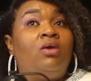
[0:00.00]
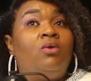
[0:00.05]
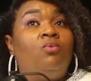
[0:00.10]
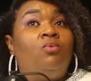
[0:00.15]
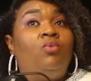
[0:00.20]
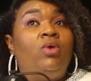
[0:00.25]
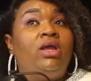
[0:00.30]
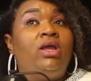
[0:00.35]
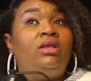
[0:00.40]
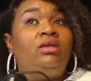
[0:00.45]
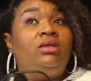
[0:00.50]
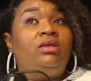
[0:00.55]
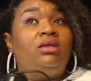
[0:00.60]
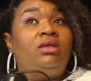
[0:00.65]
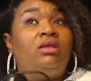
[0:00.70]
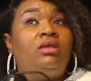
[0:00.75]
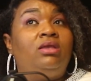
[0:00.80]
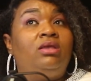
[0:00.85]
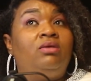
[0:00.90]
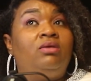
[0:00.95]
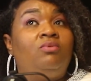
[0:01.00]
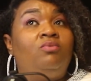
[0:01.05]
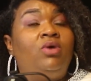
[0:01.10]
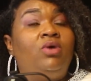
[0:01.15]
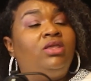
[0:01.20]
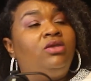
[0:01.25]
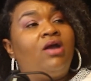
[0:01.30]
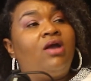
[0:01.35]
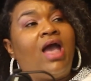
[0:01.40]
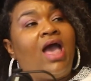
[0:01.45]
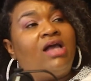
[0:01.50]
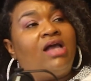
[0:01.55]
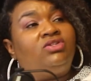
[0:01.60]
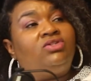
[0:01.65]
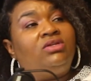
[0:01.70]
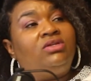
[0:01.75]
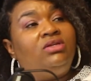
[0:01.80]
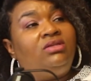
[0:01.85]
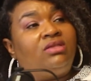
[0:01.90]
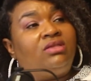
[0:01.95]
When you're
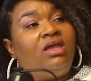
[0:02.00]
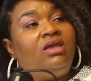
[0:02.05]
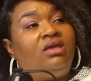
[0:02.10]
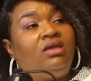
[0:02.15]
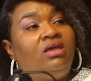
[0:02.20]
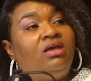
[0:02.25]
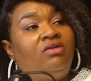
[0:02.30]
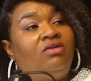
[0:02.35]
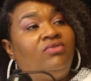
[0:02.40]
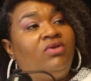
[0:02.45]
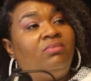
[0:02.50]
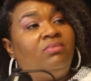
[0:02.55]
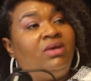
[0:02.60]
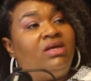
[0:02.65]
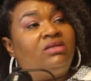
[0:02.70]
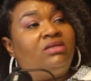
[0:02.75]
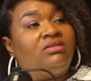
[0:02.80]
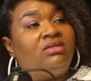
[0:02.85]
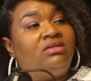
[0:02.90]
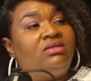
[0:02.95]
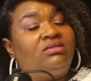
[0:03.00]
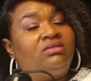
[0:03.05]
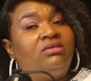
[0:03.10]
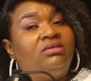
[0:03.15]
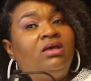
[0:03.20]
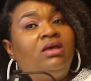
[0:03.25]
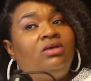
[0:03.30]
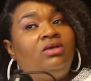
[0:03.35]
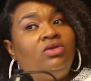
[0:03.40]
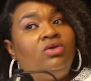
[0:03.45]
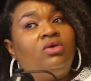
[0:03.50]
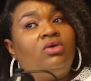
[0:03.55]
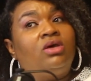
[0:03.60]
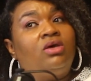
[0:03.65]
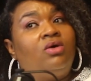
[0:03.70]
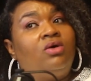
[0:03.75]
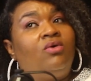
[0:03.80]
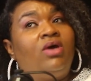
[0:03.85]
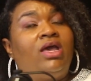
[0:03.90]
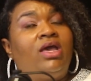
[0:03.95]
actually thinking of your business, you
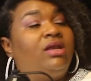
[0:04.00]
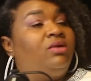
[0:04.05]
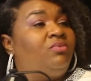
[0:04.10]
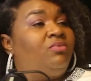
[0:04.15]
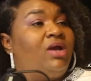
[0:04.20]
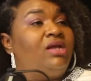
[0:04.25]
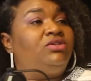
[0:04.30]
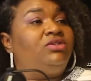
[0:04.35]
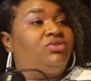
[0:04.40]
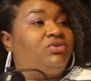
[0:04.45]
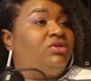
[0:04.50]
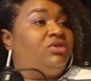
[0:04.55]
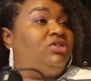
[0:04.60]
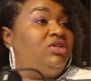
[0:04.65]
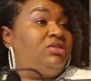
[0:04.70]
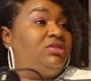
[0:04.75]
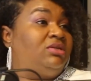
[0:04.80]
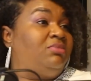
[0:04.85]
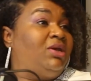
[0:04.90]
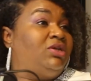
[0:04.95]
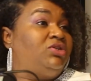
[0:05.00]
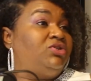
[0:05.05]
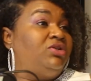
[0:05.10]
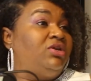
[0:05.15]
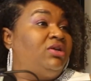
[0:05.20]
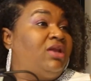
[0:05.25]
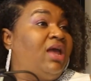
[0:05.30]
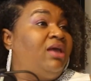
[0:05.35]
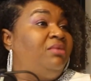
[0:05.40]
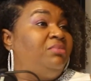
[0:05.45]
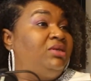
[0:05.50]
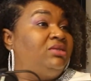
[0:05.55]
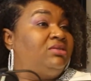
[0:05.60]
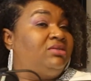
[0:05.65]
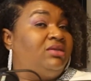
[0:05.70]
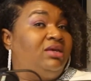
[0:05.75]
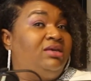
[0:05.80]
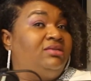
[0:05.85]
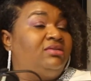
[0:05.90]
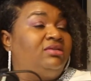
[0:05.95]
can go ahead and register it just to make sure your name
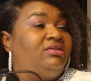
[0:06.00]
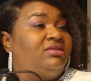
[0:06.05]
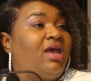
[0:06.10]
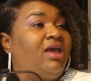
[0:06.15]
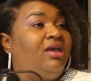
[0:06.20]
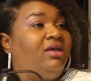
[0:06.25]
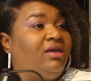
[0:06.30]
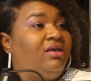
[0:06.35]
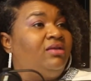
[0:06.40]
isn't taken.